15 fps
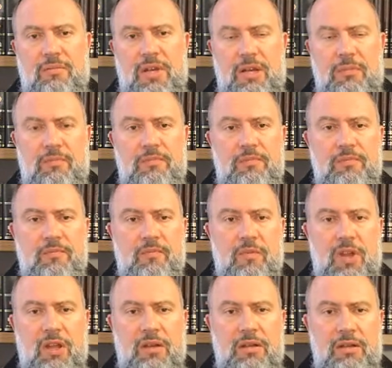many
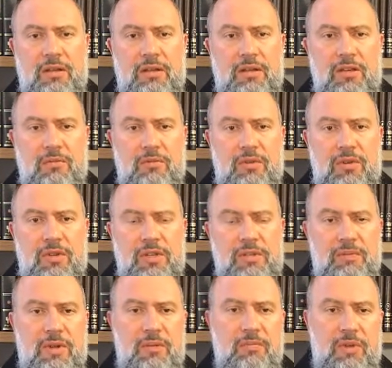
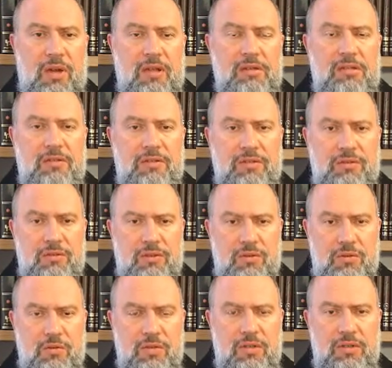communities, many parts of the
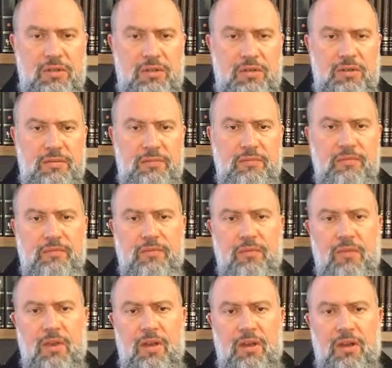Jewish world
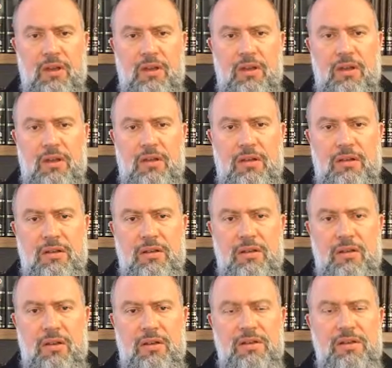
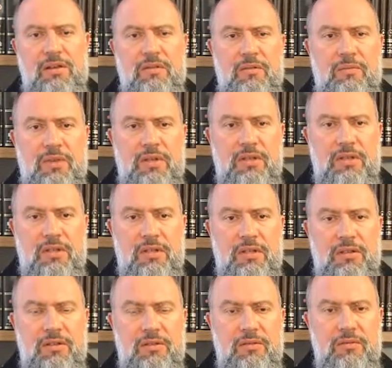lost their
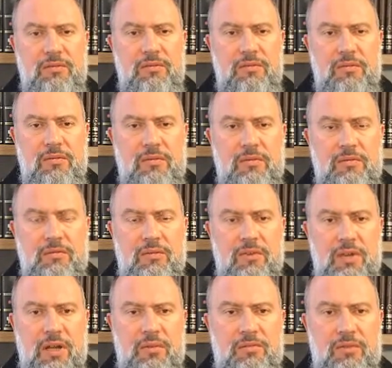ability to
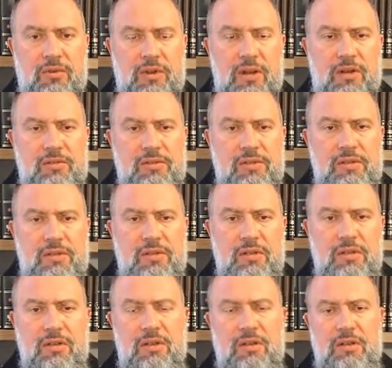pronounce
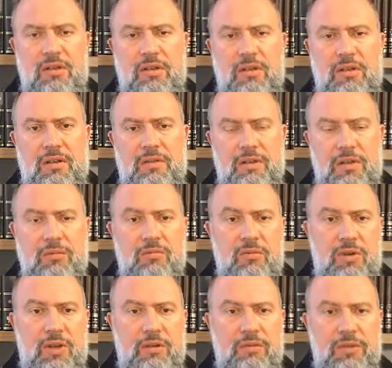the
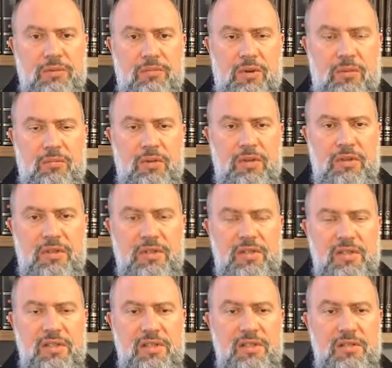Hebrew language properly.
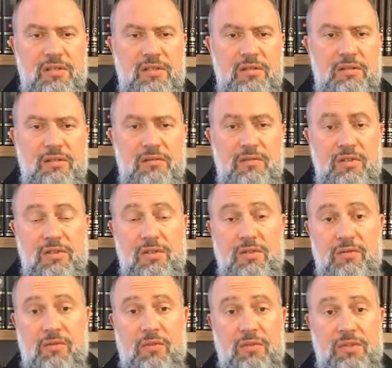This is, first
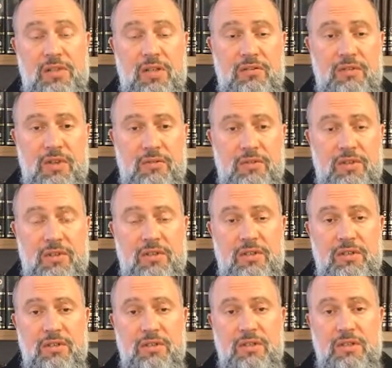of all,
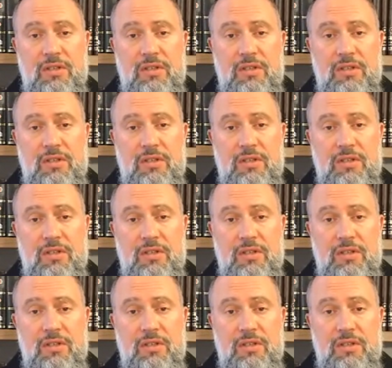self-evident.